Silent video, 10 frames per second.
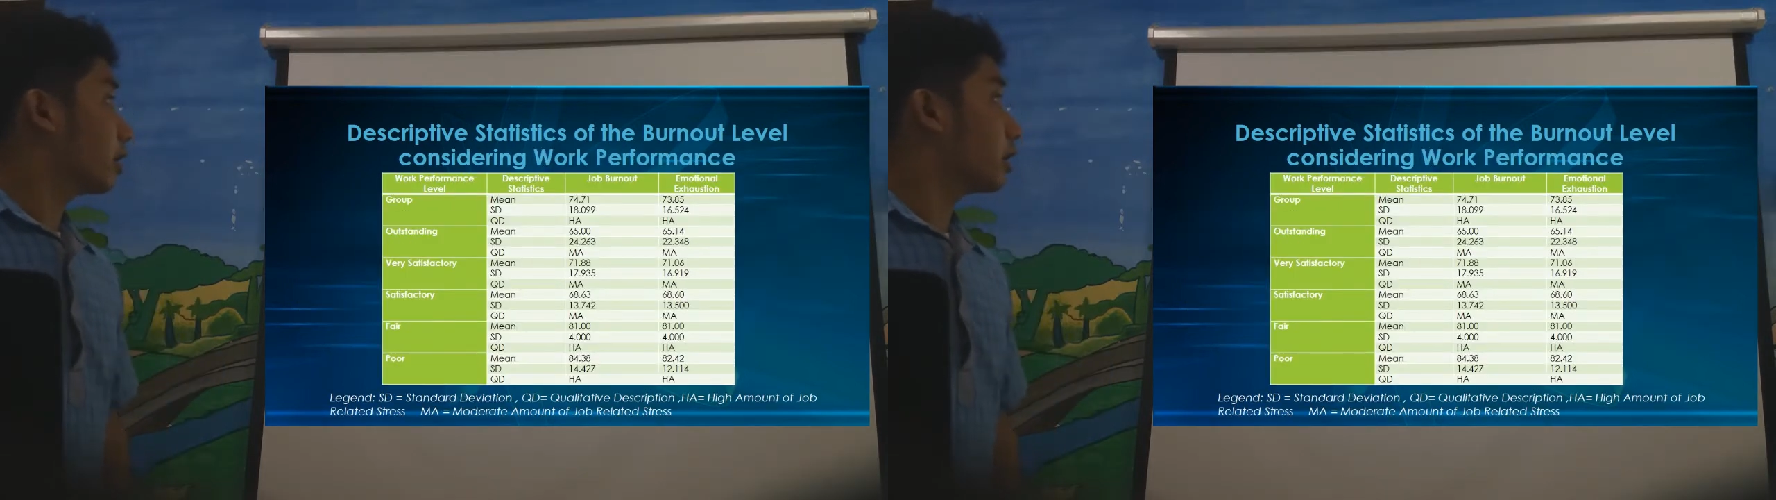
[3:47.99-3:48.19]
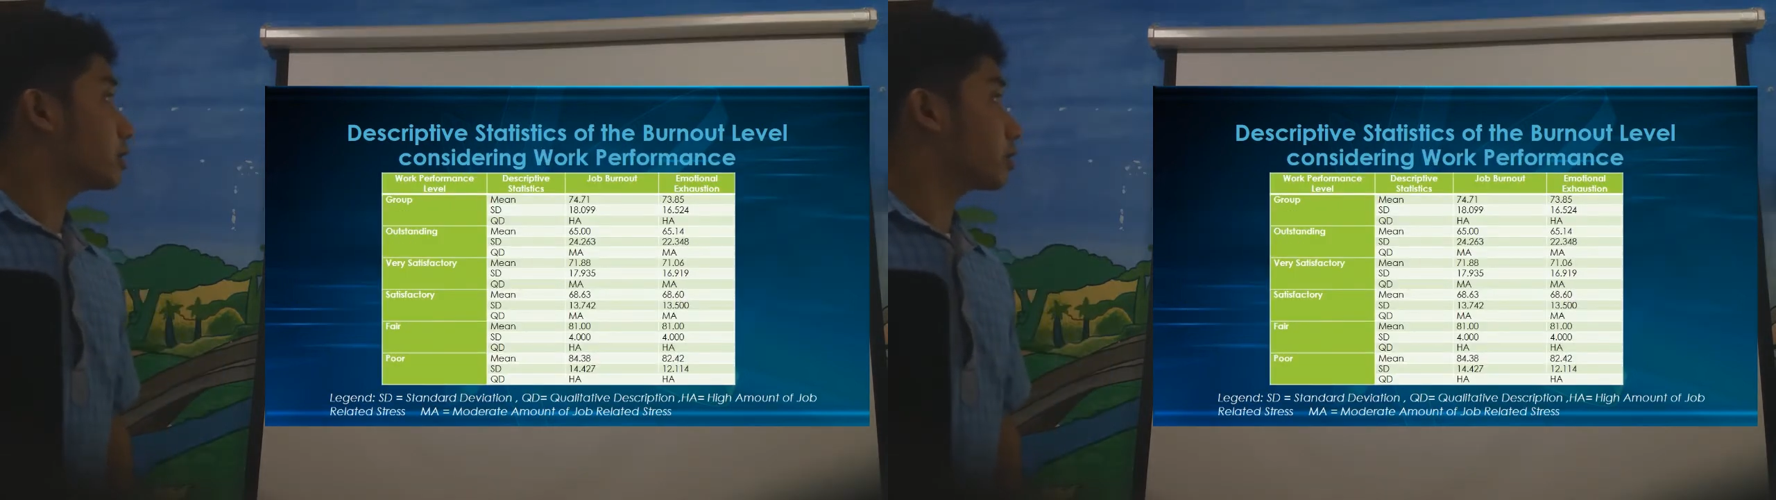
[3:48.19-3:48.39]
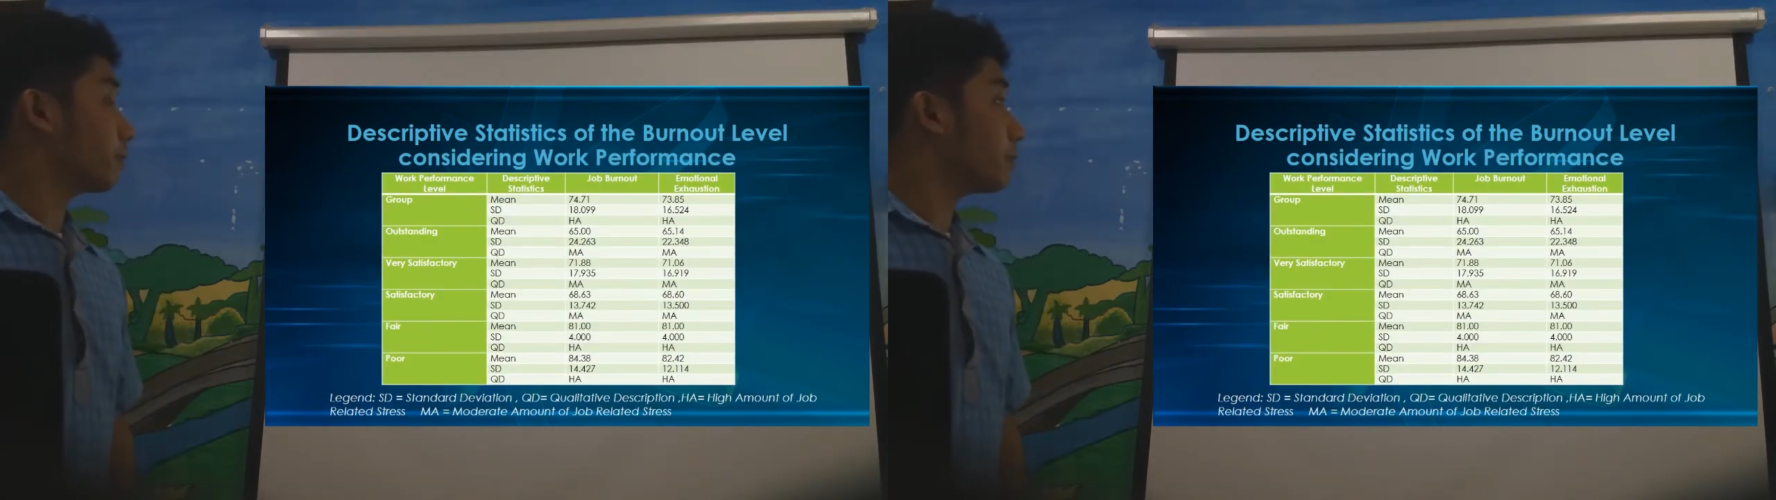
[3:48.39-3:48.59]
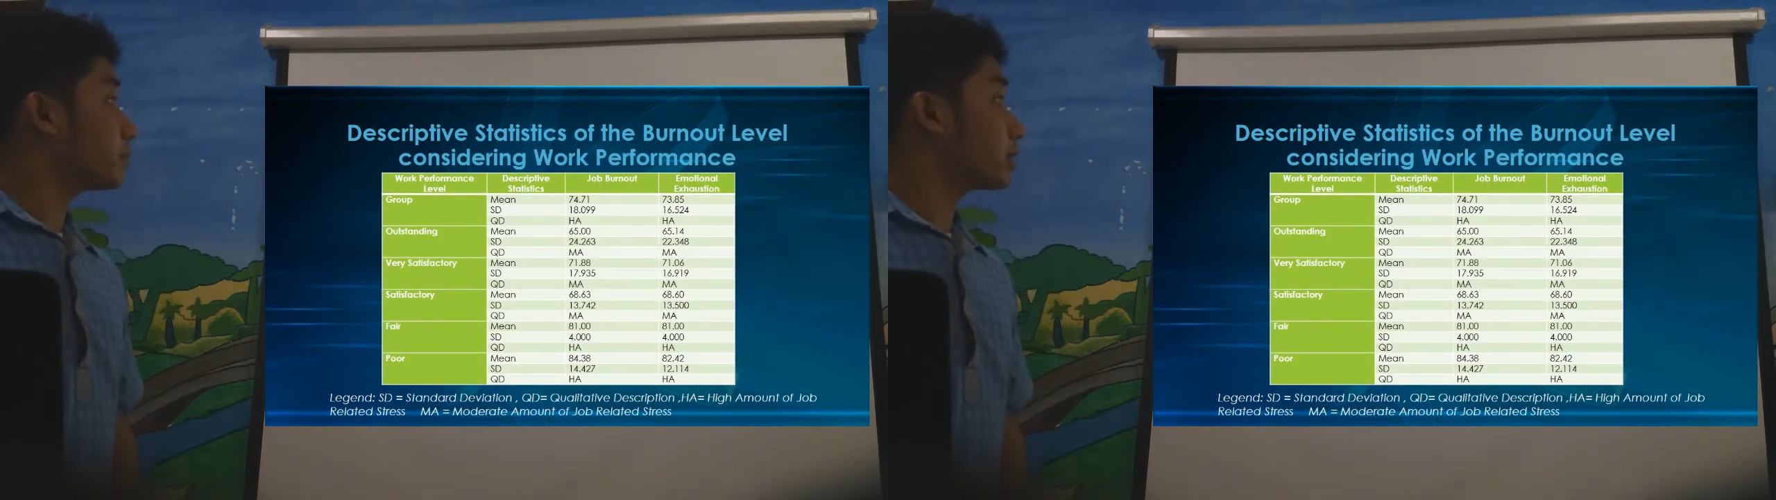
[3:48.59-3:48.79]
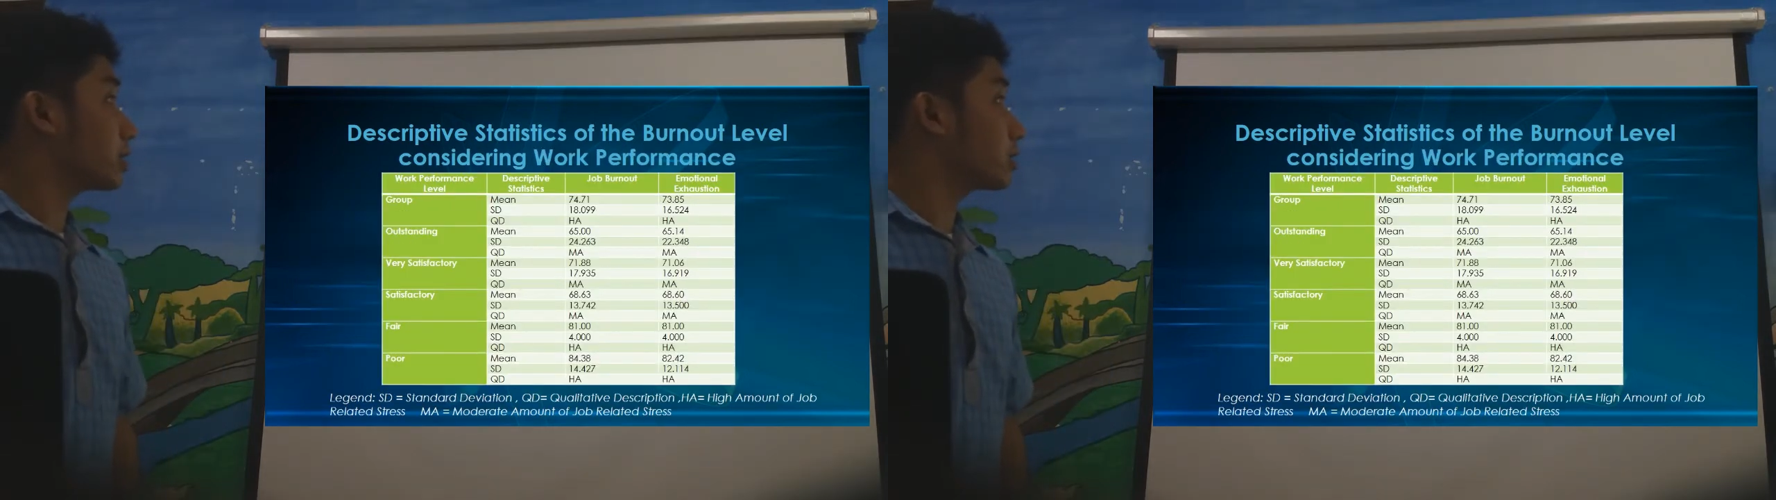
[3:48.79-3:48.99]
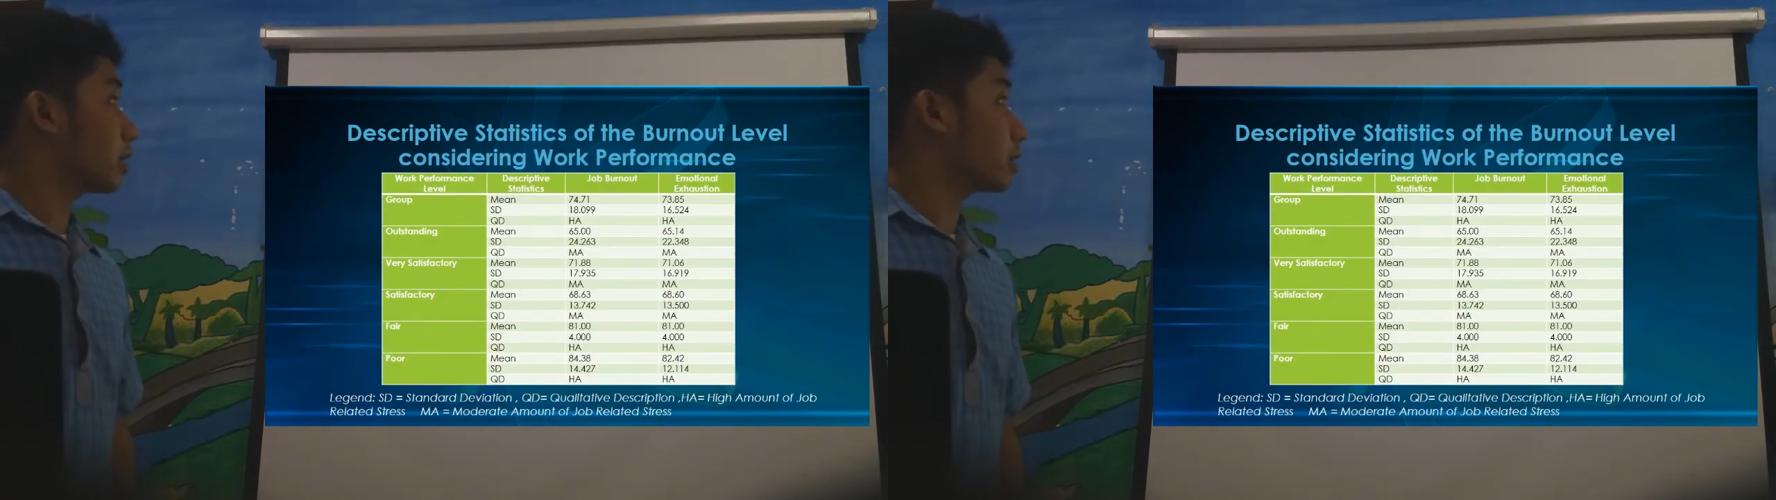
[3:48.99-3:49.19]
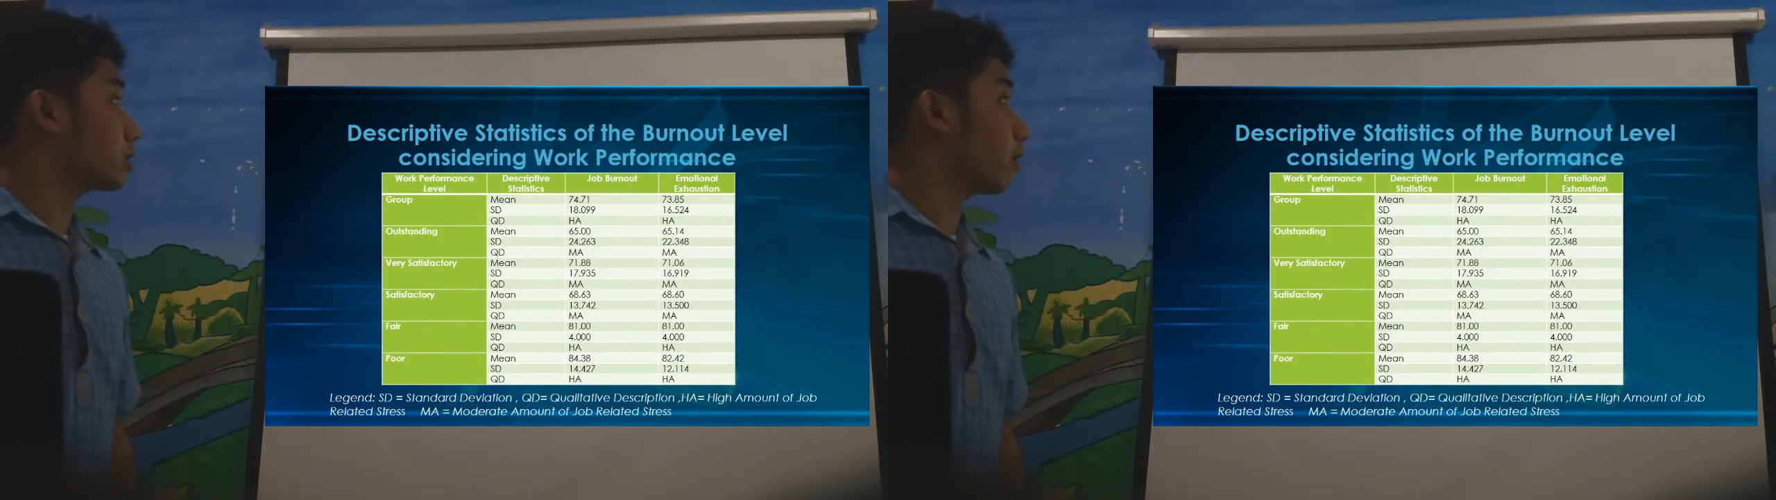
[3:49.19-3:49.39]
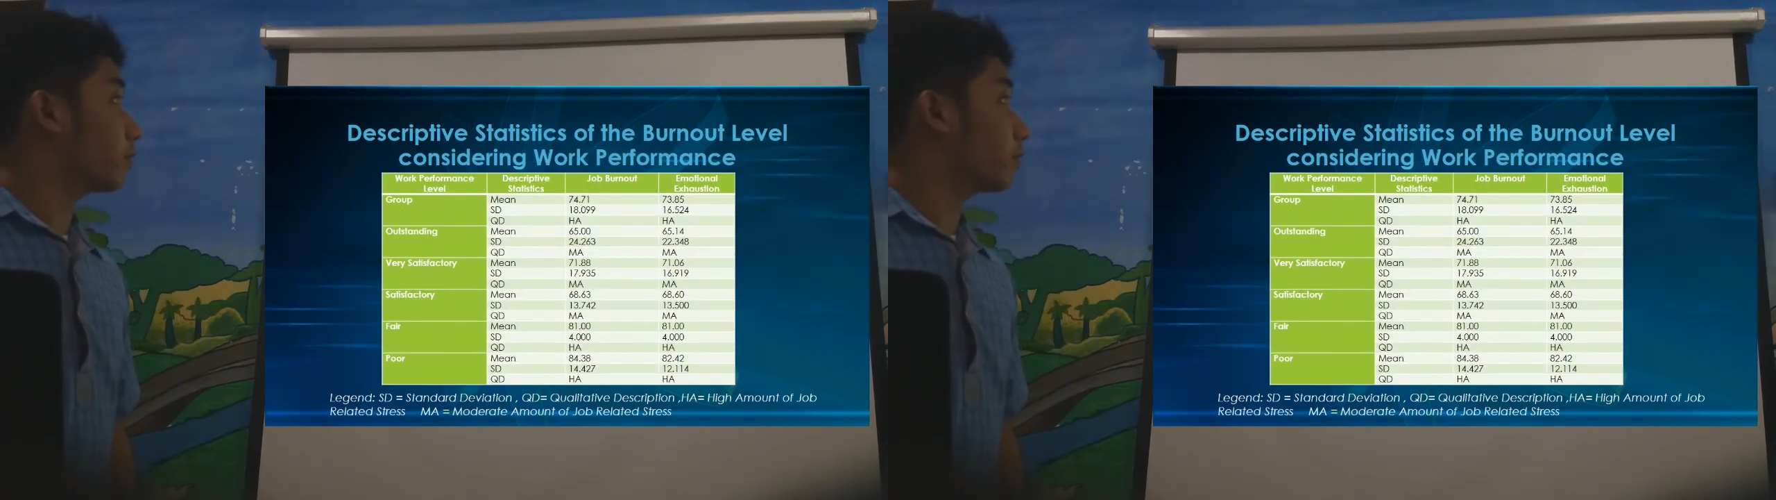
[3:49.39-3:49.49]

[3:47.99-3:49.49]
the descriptive statistics